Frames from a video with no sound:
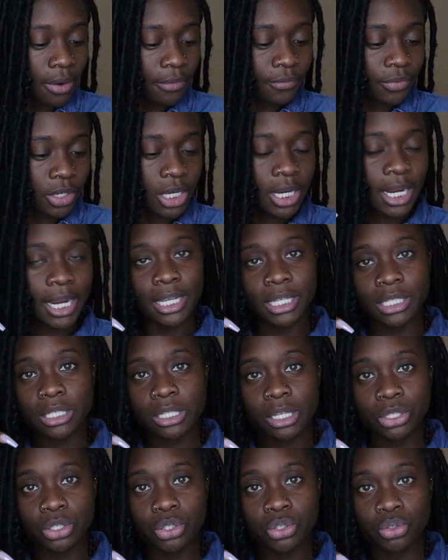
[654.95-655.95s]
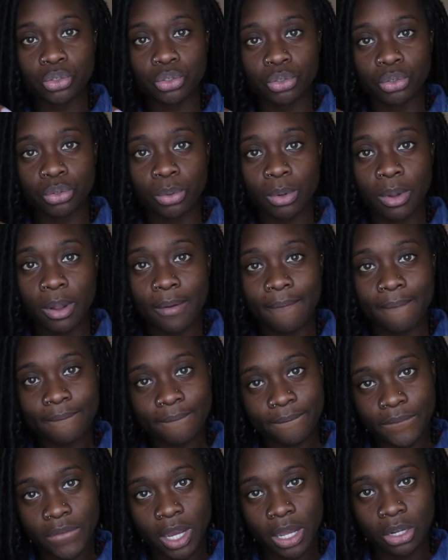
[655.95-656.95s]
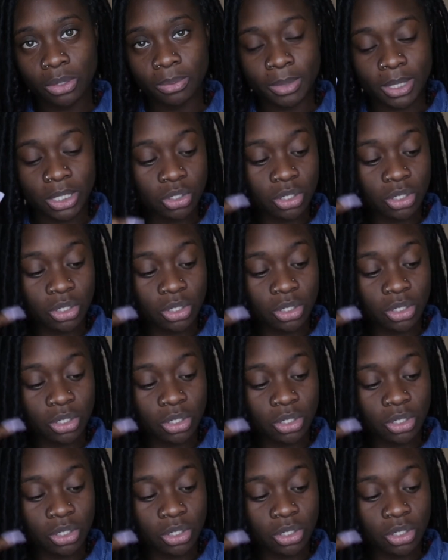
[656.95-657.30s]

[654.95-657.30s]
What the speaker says: for you guys to follow me,